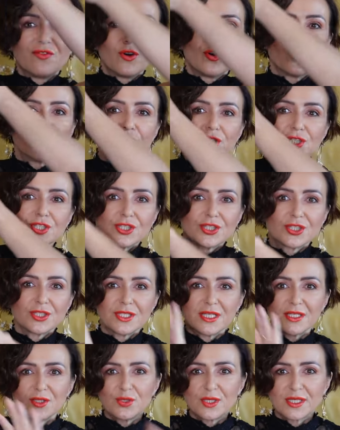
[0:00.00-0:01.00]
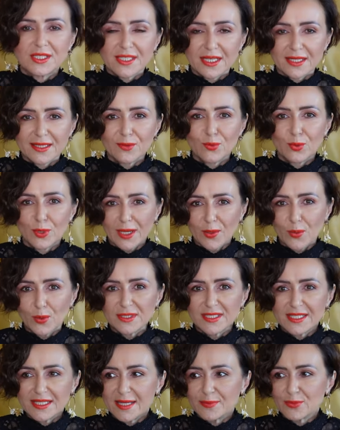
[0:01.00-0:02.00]
wash, they do exactly what I
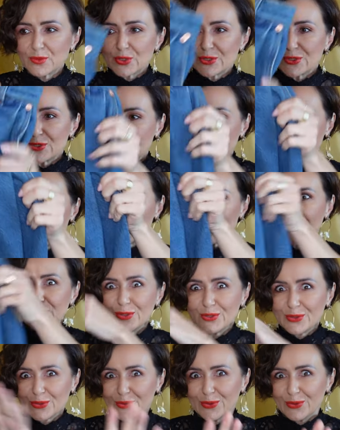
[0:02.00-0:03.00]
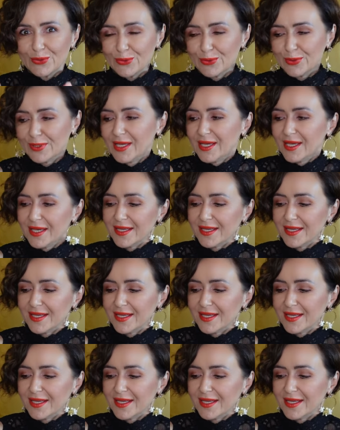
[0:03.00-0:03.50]
wanted them to do, look cool.